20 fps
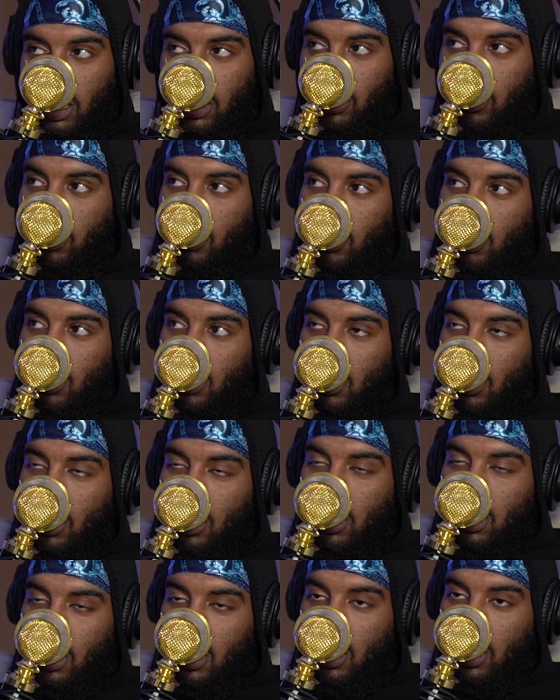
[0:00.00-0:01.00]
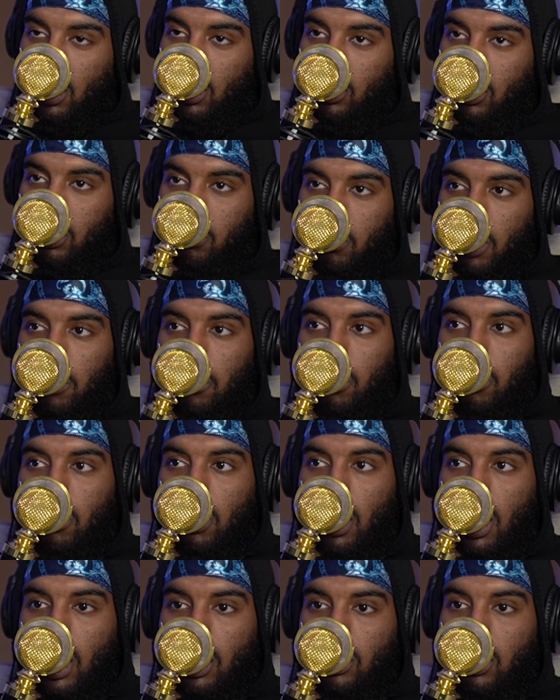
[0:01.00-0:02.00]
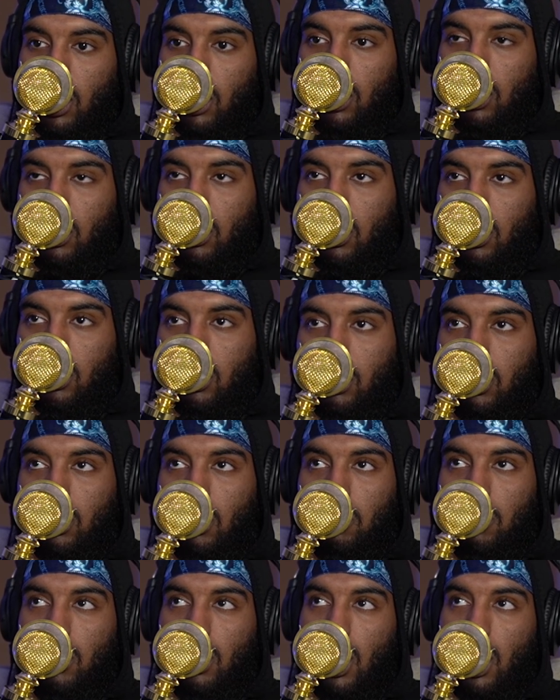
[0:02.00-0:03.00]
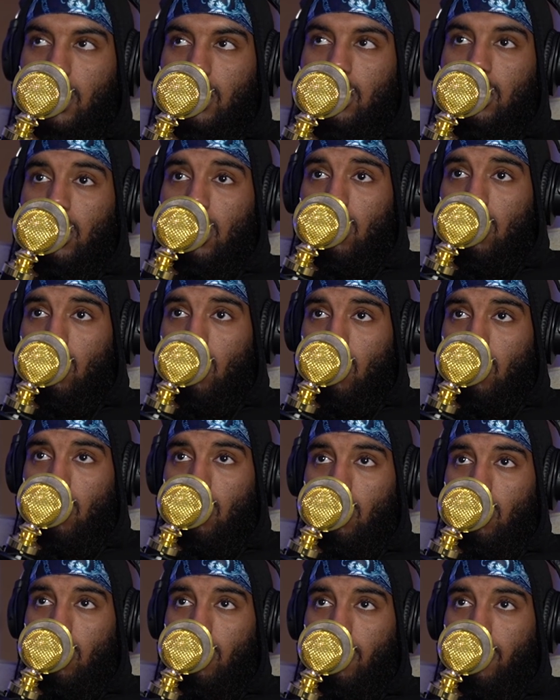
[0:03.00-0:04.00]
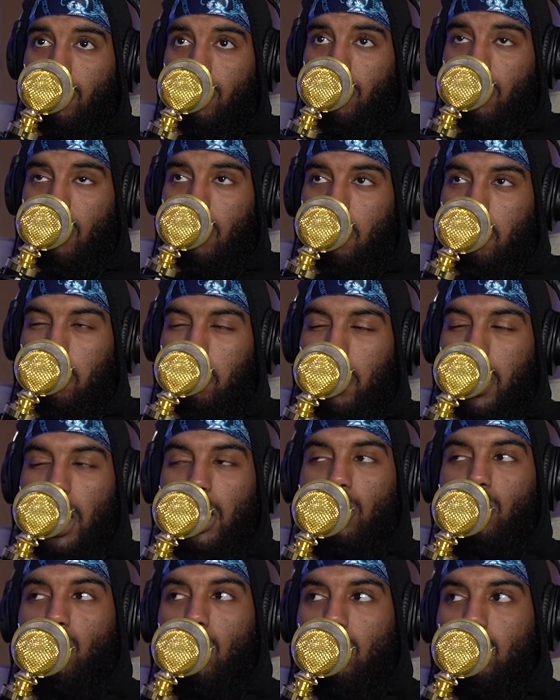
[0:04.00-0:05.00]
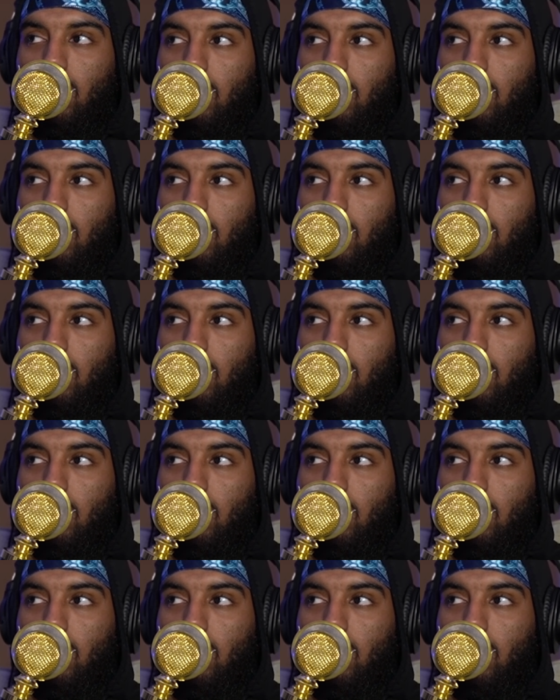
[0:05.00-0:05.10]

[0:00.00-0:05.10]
to her, and she made me realize like this is something that I didn't know, but I